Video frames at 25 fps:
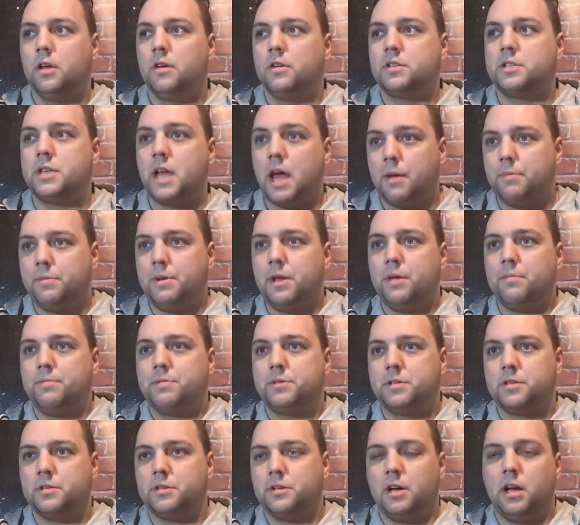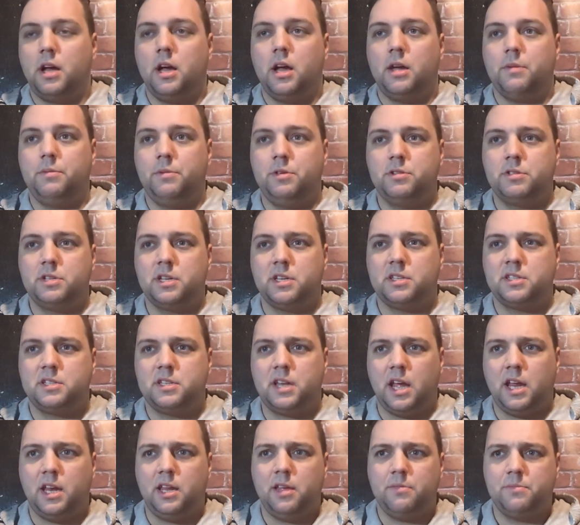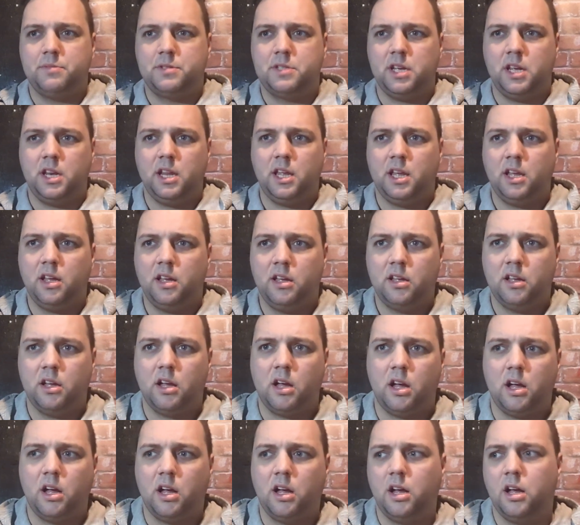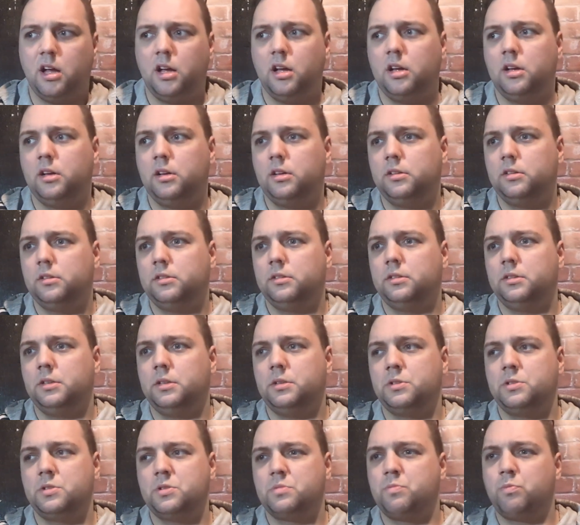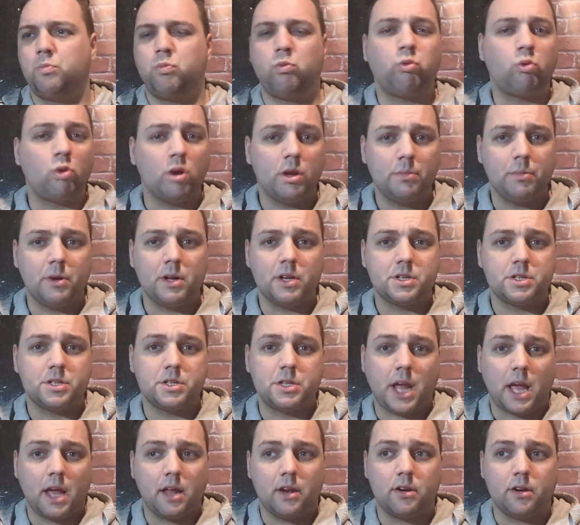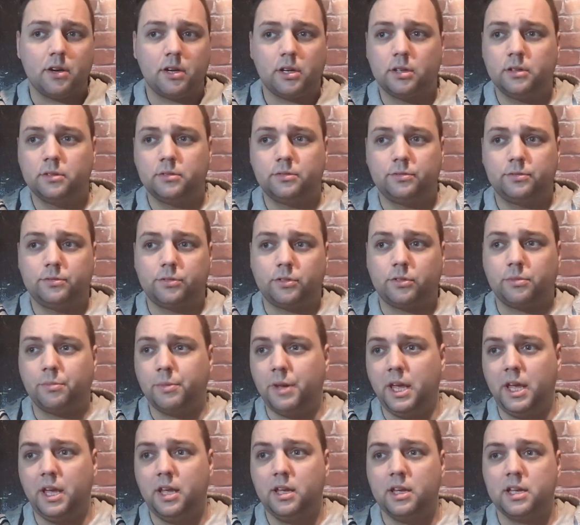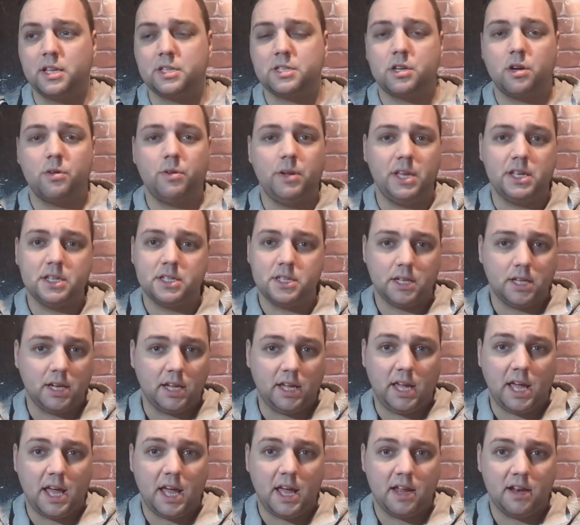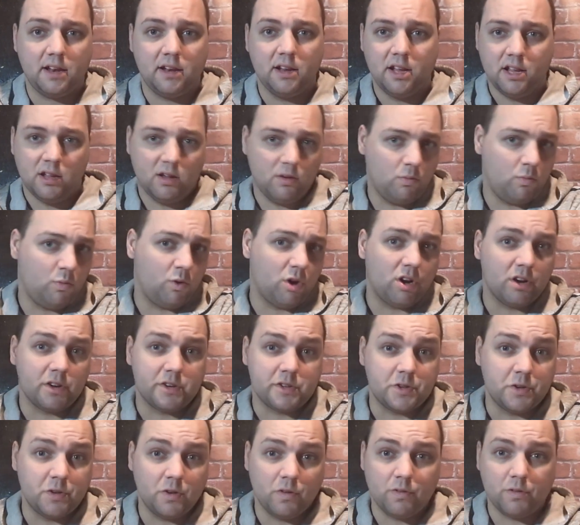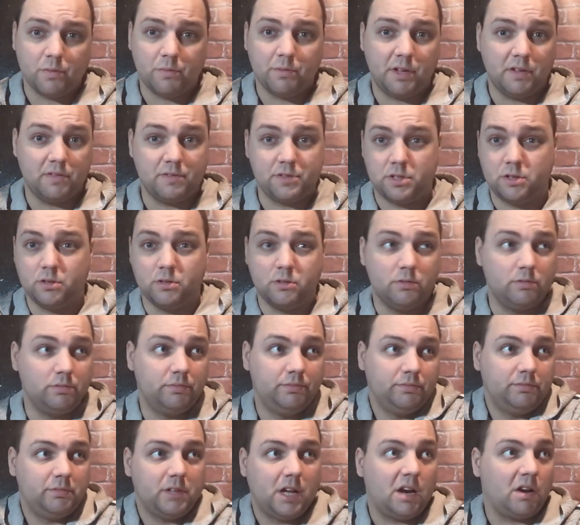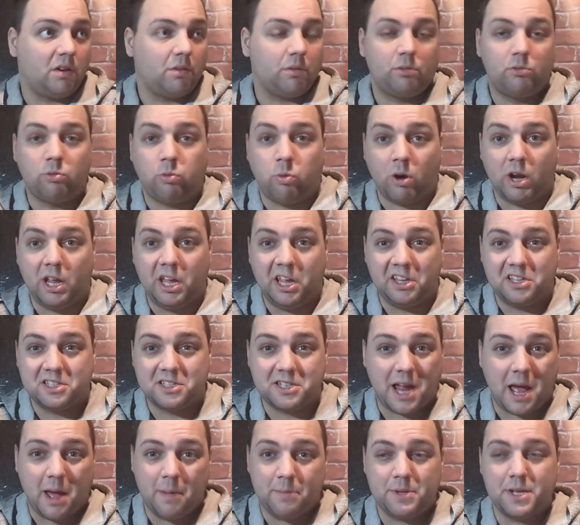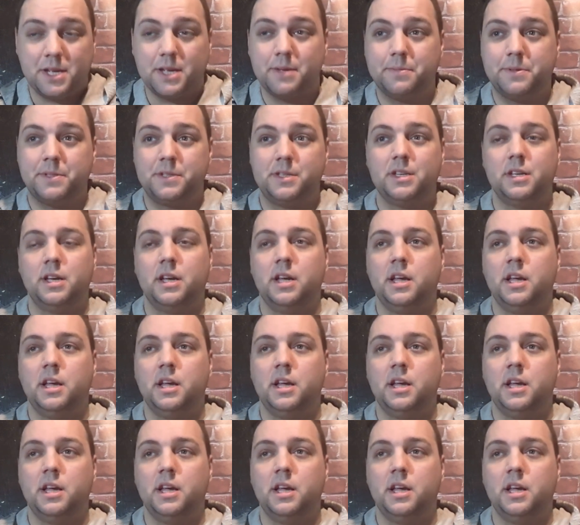Stab tips, I'm using stadium seating. It's pretty much standard for me. It's so easy to get. 1 or 2 of them gives you 20 stab tips.